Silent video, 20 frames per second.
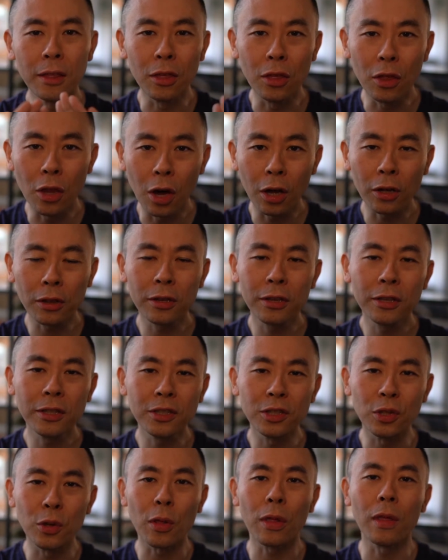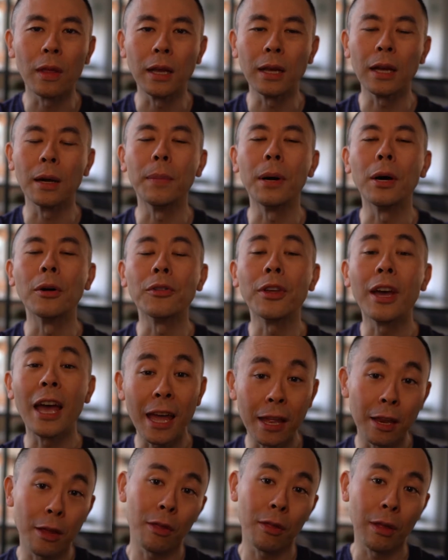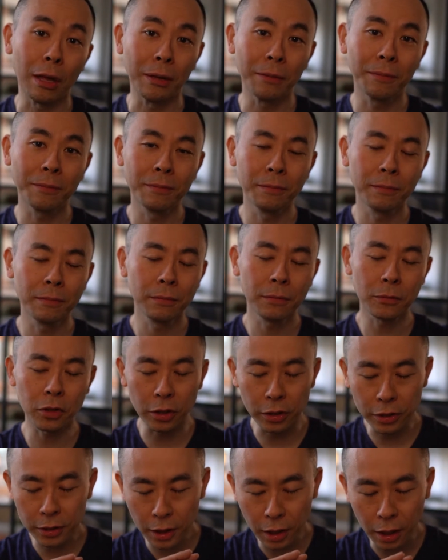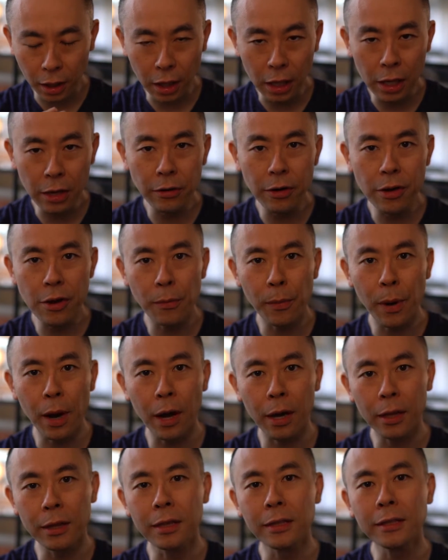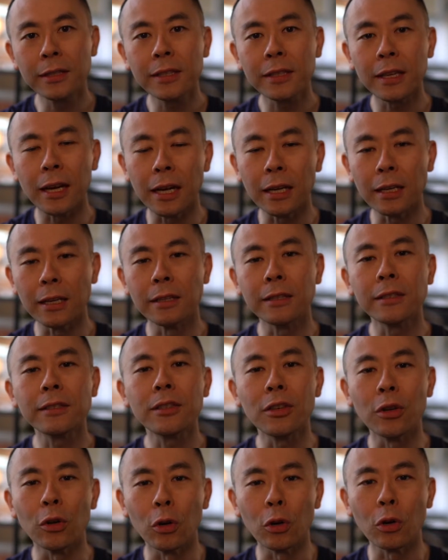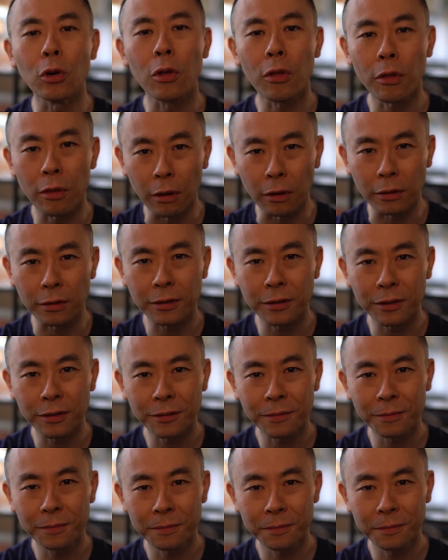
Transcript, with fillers: not to think about anything. Just clear your mind and silence your thoughts.